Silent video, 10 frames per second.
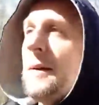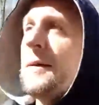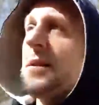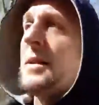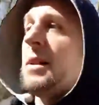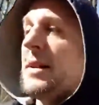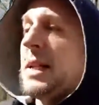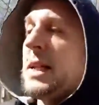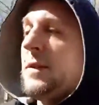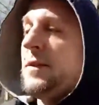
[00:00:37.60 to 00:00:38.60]
the
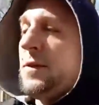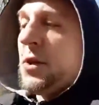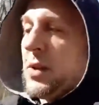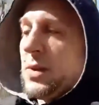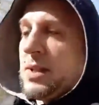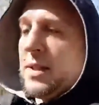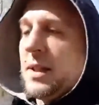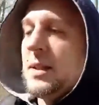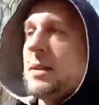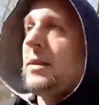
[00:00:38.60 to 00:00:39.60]
negative frequency,
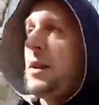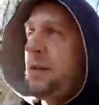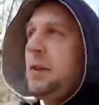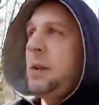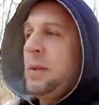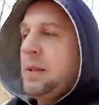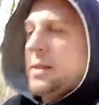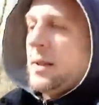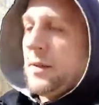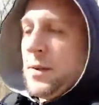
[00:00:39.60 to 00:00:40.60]
the dark
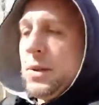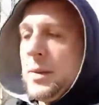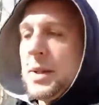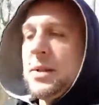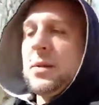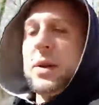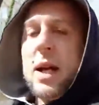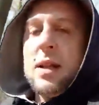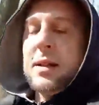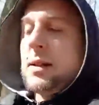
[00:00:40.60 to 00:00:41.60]
frequency of three-dimensional
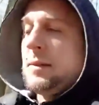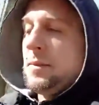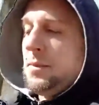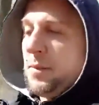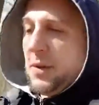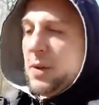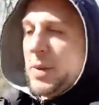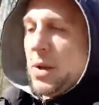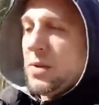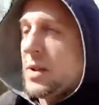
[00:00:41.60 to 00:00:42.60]
reality,
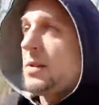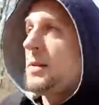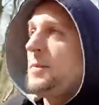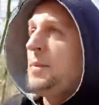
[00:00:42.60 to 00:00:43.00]
hypnosis,